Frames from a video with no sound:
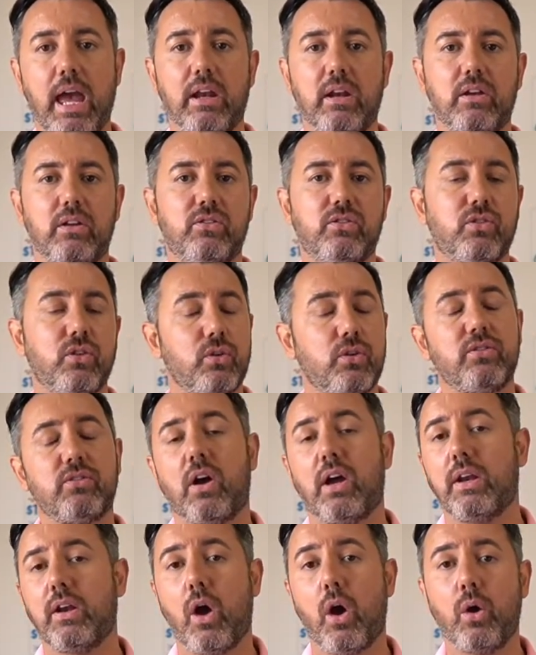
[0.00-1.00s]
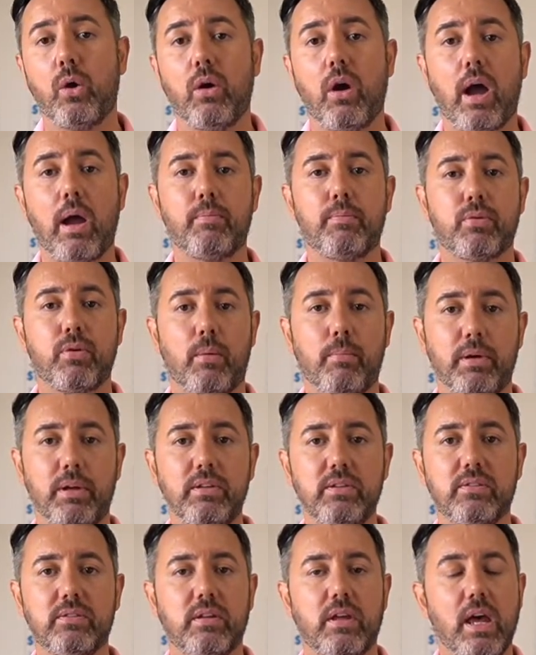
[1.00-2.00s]
And as soon as I know, I
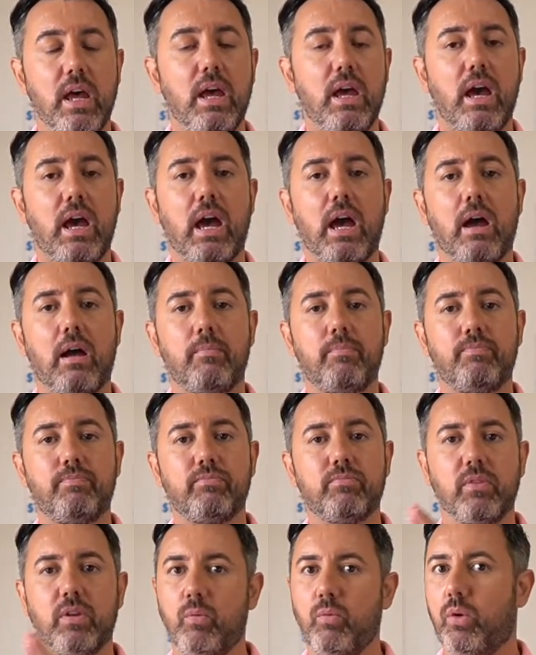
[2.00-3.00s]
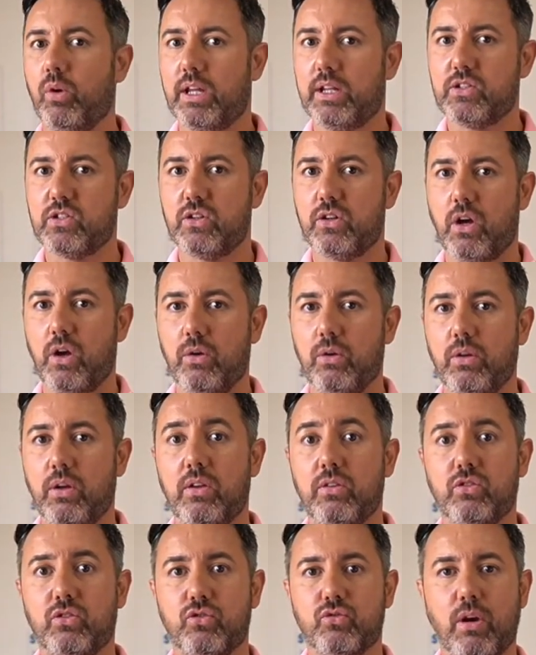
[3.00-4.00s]
promise, we'll let you know
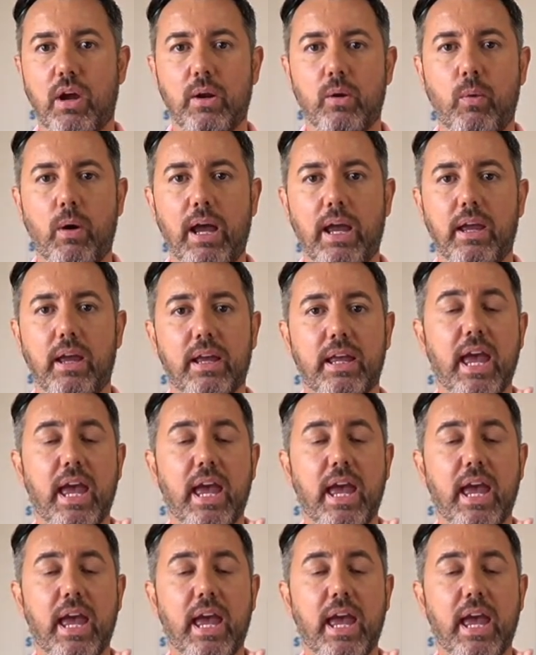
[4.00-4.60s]
straight away.